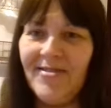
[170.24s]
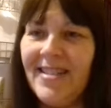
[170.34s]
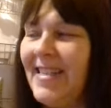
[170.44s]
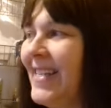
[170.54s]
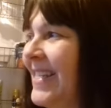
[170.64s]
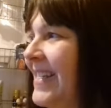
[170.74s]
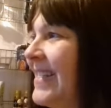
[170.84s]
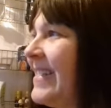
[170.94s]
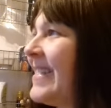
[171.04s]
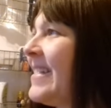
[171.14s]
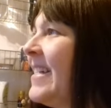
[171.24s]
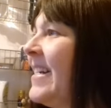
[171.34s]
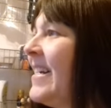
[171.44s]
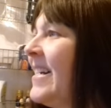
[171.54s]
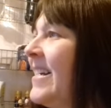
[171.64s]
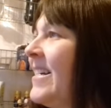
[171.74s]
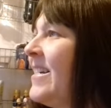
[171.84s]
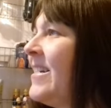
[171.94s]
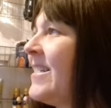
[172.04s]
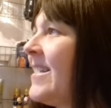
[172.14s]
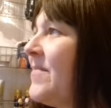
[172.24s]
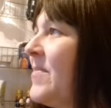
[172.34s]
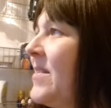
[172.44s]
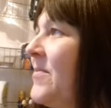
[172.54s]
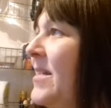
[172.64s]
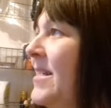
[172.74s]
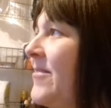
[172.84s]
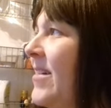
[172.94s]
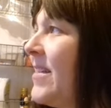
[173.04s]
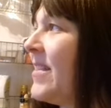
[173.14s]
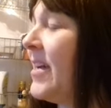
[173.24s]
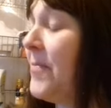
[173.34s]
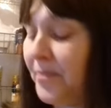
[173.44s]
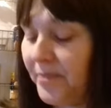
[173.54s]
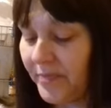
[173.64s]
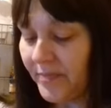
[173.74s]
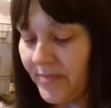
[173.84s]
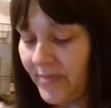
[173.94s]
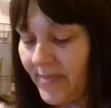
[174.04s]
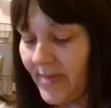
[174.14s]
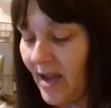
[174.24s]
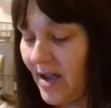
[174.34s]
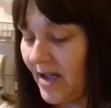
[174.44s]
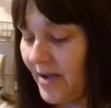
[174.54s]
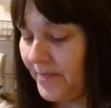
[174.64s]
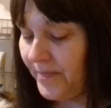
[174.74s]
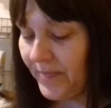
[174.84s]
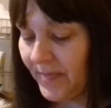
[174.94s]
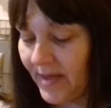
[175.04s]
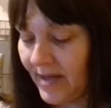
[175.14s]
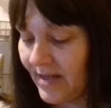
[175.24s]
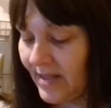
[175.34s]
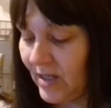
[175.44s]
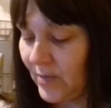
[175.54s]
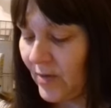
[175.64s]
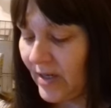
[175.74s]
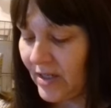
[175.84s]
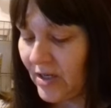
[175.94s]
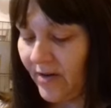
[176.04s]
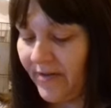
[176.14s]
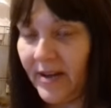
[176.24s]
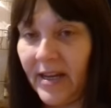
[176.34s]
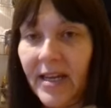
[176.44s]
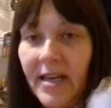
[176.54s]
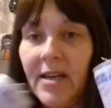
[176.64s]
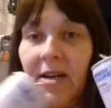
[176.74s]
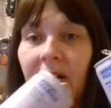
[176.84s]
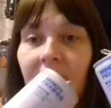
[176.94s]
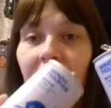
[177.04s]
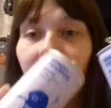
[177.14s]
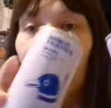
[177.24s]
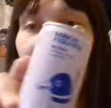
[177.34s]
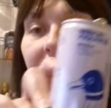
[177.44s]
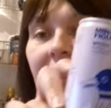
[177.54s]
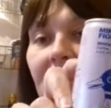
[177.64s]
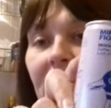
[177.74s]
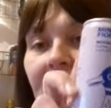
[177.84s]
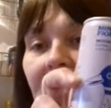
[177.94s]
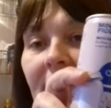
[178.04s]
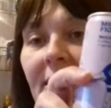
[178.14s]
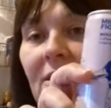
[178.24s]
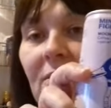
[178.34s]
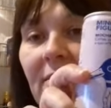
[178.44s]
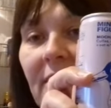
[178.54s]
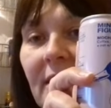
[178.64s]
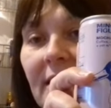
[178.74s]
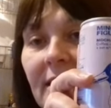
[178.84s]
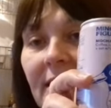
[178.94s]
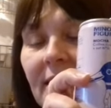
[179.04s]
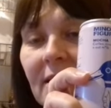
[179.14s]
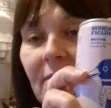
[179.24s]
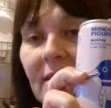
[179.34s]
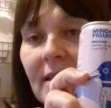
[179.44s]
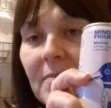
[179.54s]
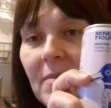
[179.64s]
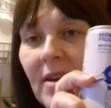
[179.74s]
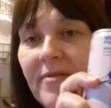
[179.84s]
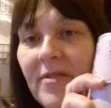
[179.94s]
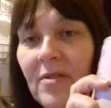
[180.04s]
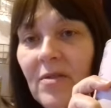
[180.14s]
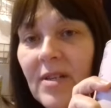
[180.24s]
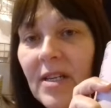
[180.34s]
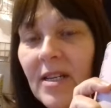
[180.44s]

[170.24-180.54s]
ridiculous. It's like the middle of winter out there. Um, this morning's coffee was two of these. So I did in my food,